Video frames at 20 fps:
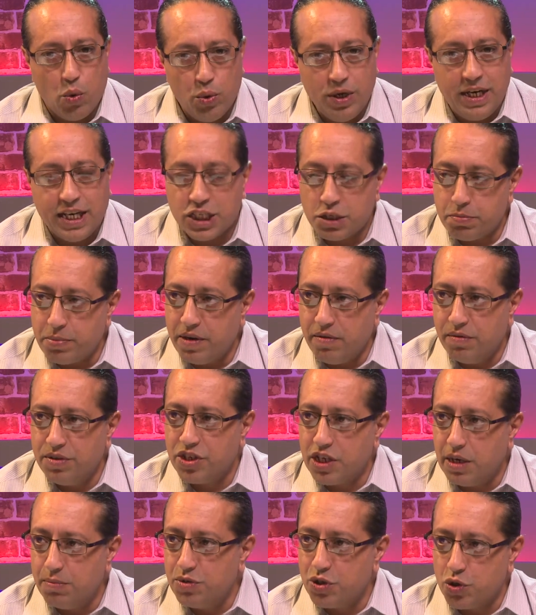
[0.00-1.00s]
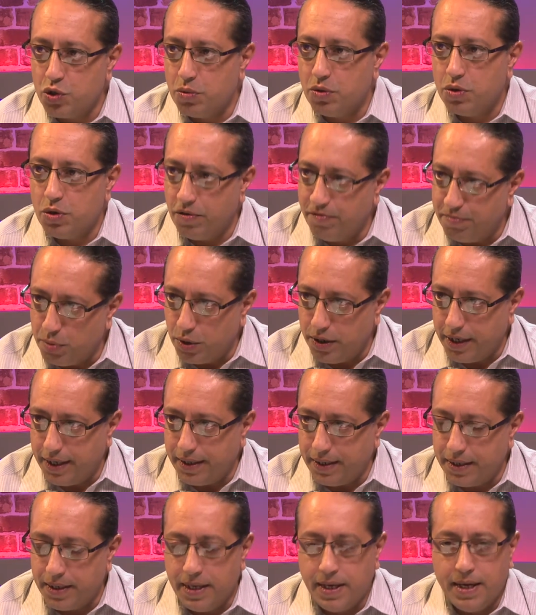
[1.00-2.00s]
will experience some sort of
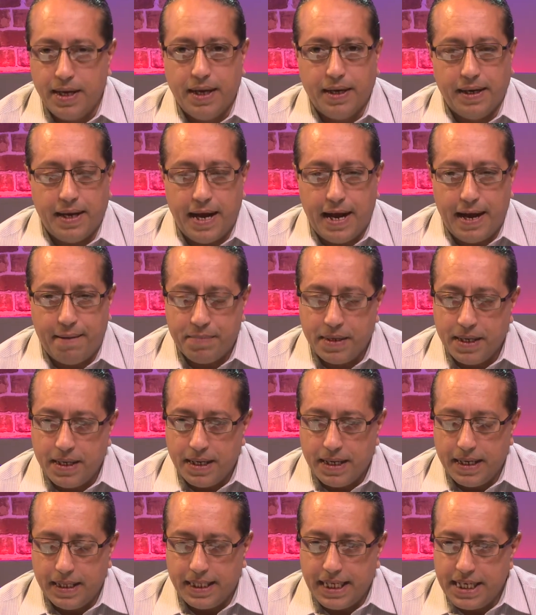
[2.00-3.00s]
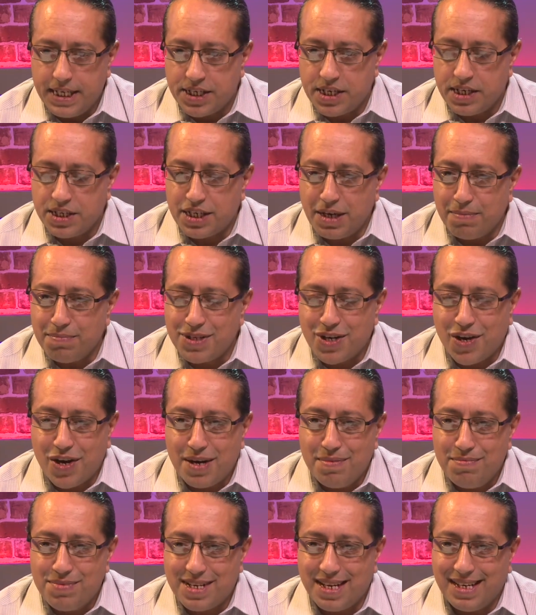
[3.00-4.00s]
bullying. Now, this
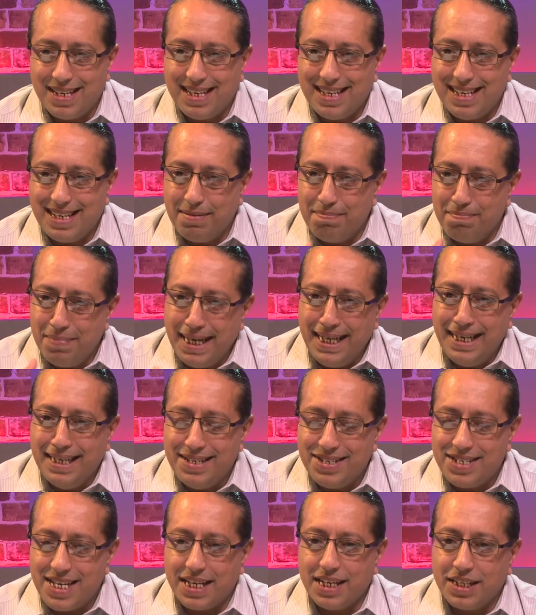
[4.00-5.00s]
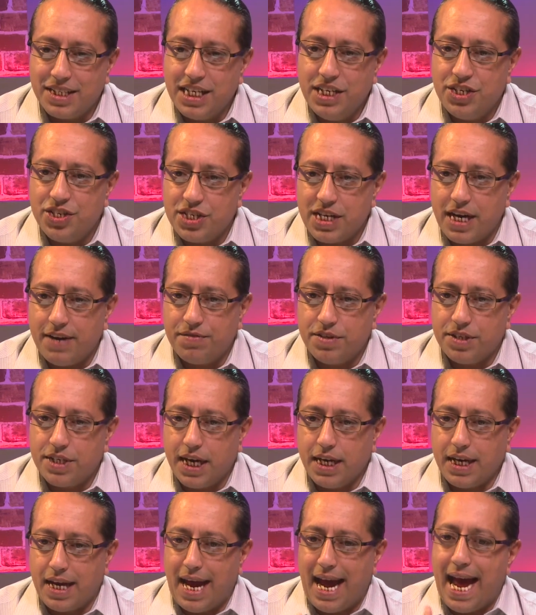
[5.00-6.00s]
sometimes means that the teachers have to
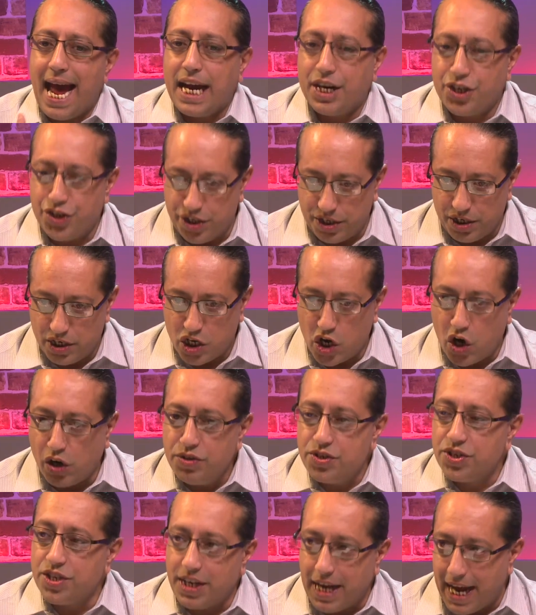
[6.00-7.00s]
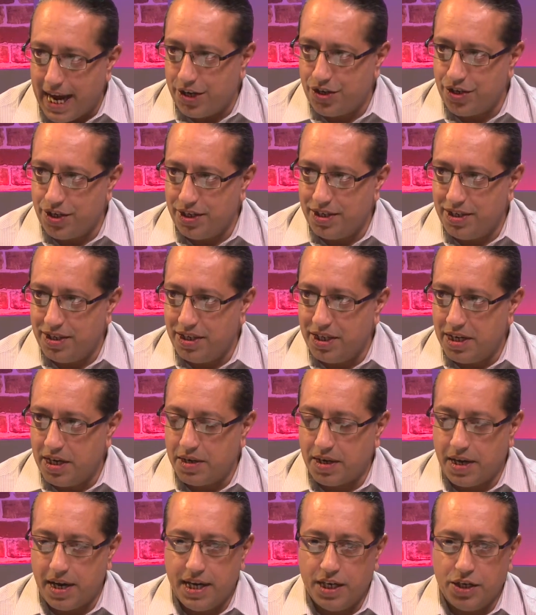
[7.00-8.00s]
take action, constant action.
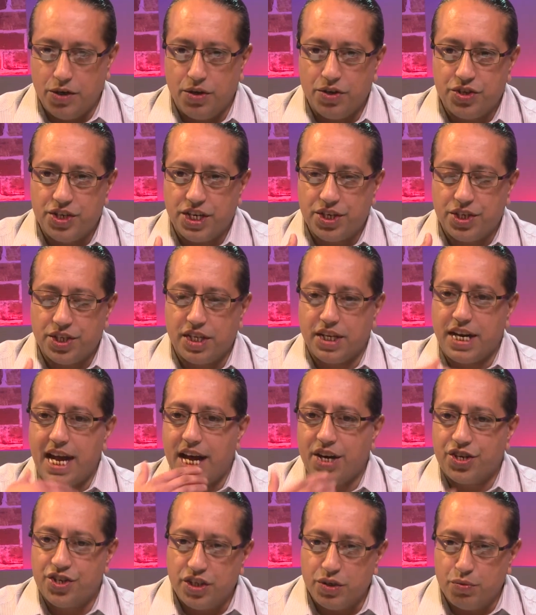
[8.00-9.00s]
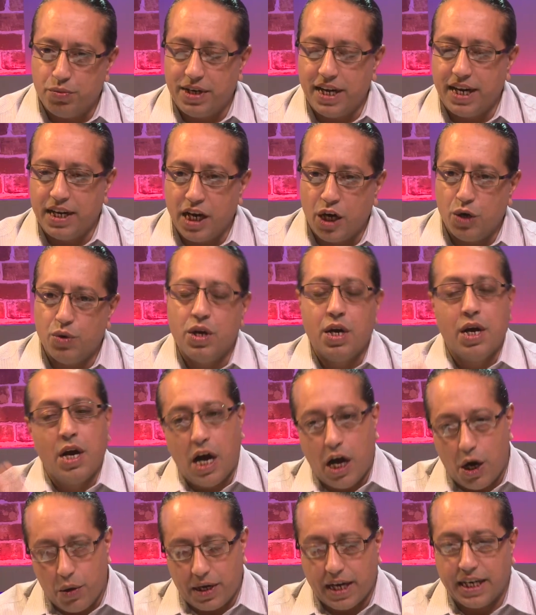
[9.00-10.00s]
Okay, not just an action when they know,
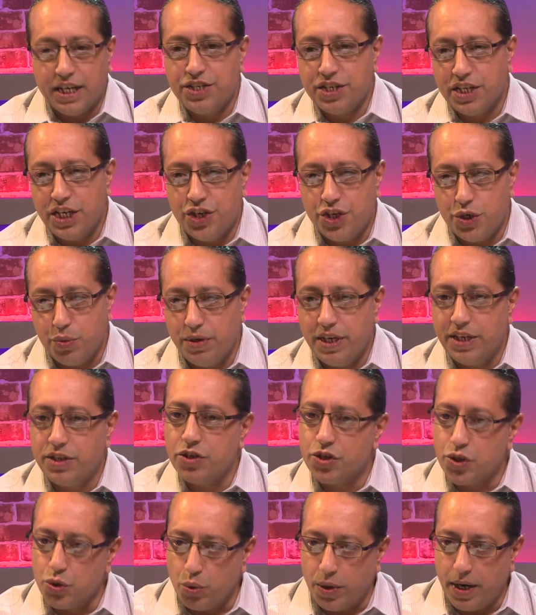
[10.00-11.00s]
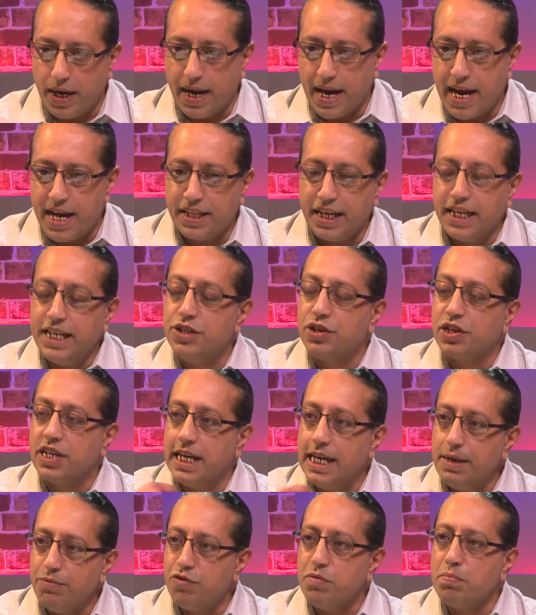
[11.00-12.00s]
okay, there's an issue, we need to sort it out. They need to
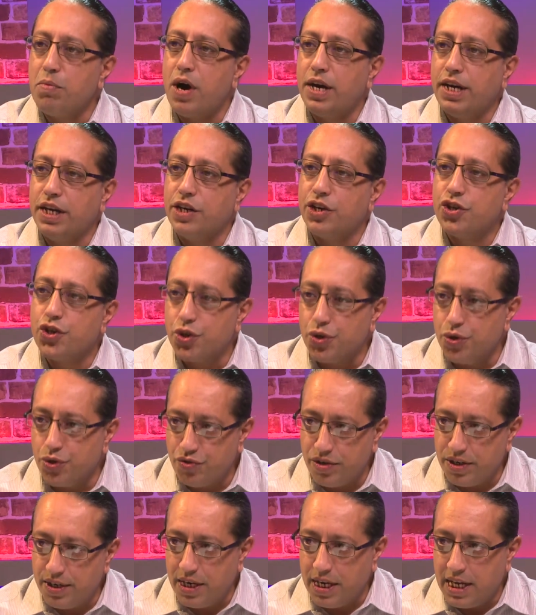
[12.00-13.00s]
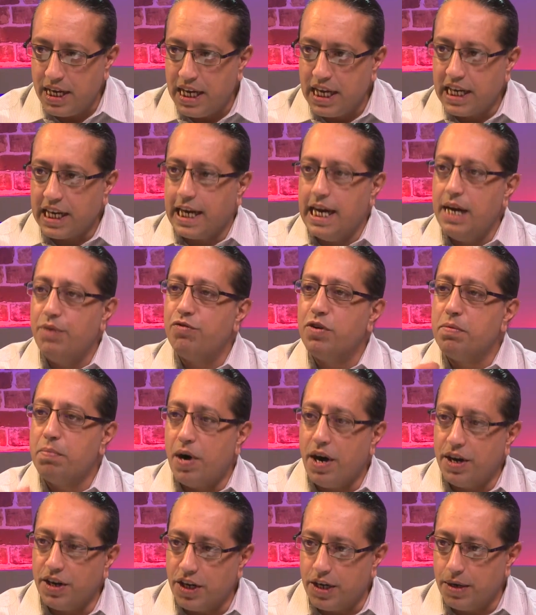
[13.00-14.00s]
keep reminding the children, keep
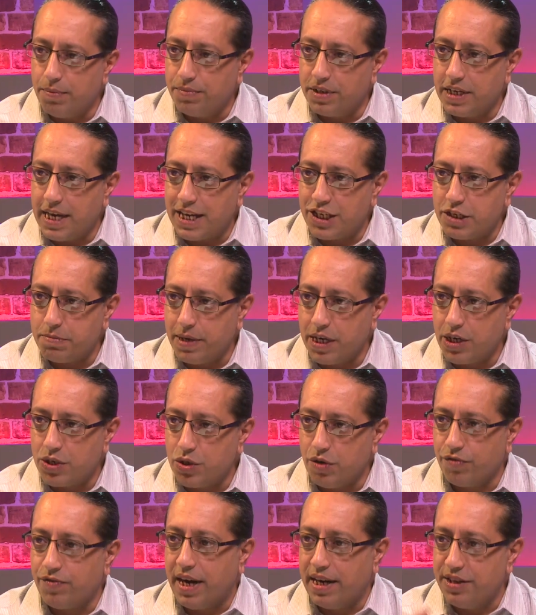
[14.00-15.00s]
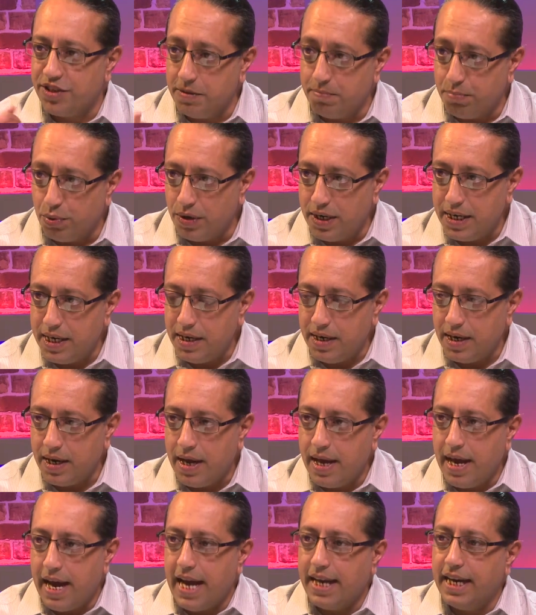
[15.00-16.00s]
reminding them the aspects of anti-bullying,
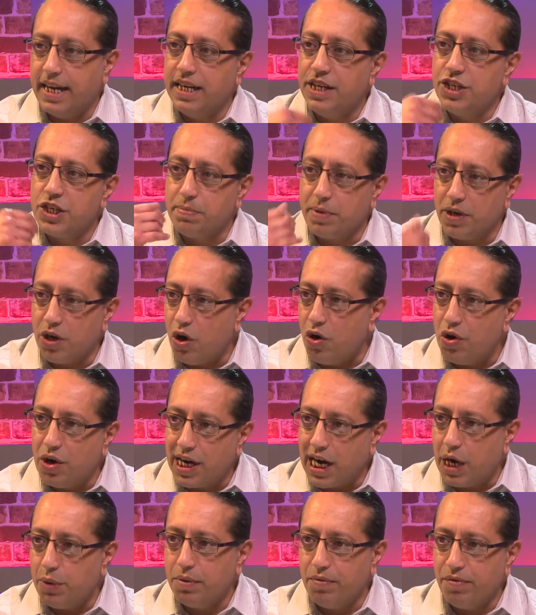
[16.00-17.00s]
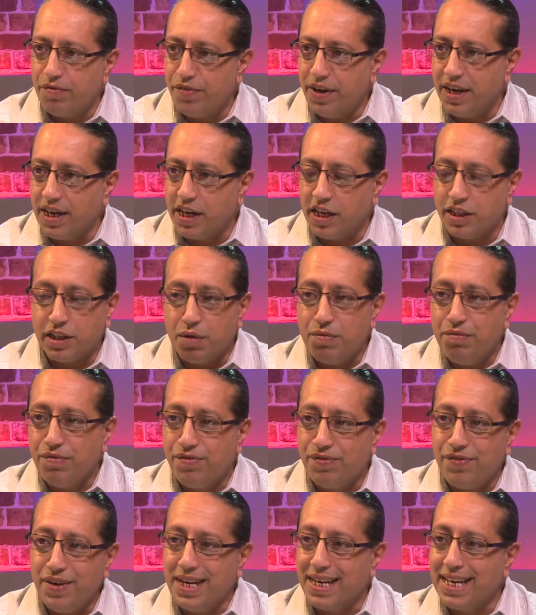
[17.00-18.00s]
and it needs to be an ongoing thing. And I don't
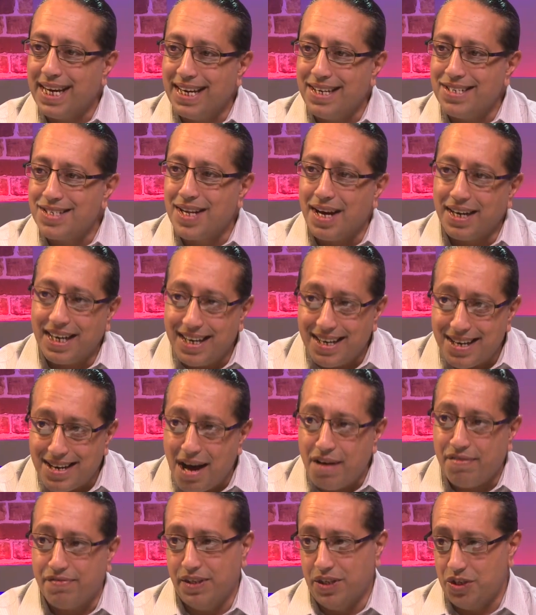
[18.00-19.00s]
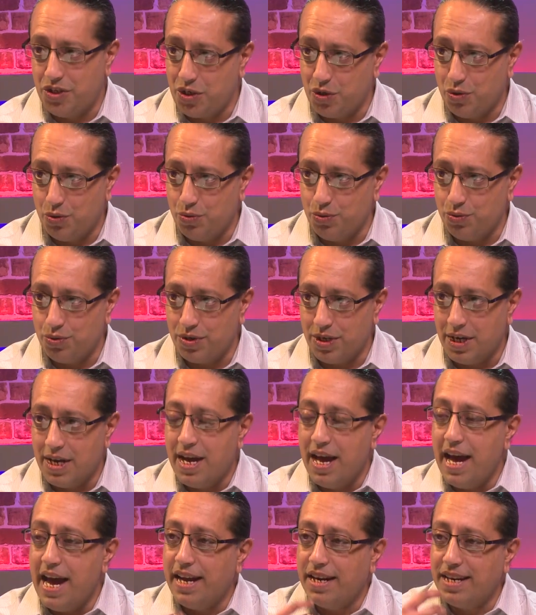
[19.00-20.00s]
think it is done enough in schools.
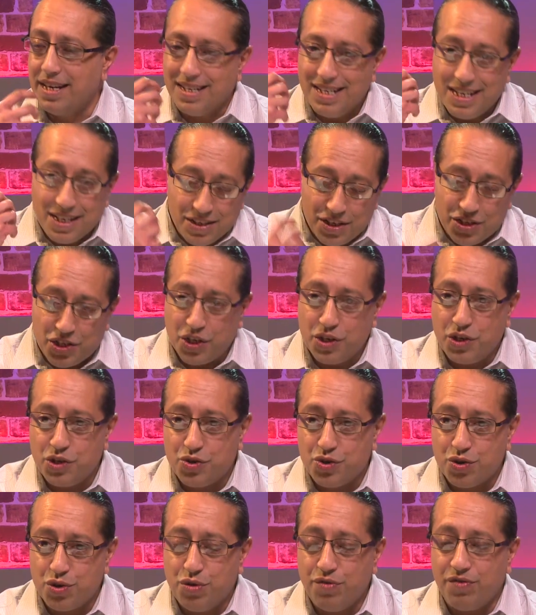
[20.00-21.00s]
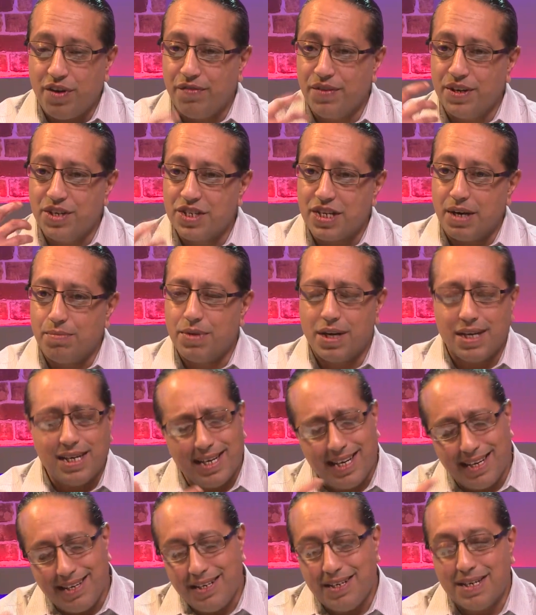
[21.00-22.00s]
And to tell you the truth, I think
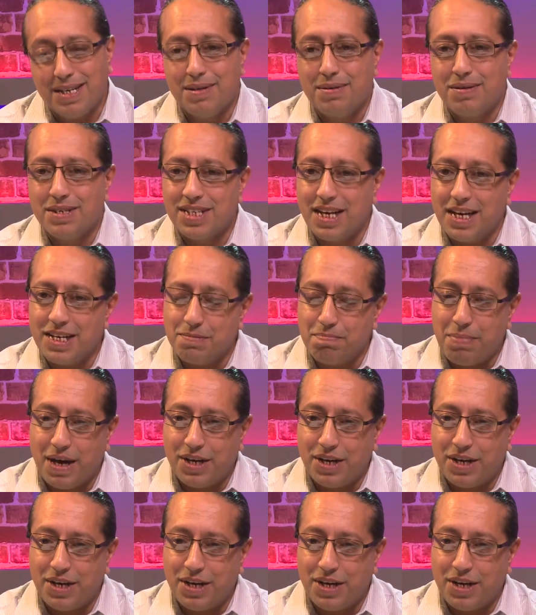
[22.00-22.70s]
you could say it's